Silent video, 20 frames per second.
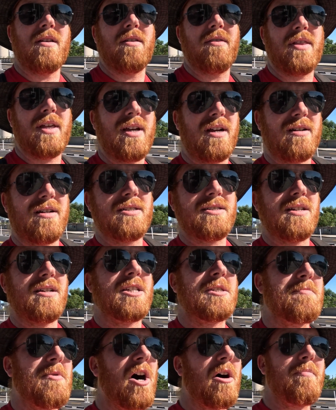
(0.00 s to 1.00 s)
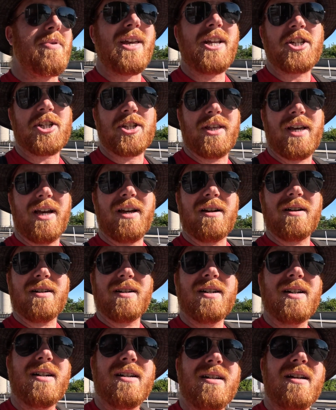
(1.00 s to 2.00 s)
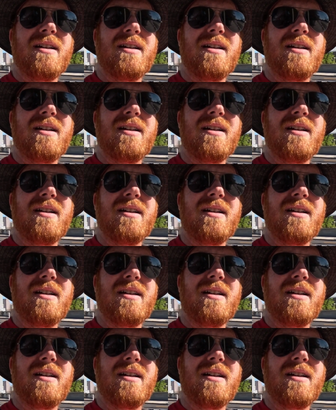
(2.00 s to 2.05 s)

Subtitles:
There's a small beach there.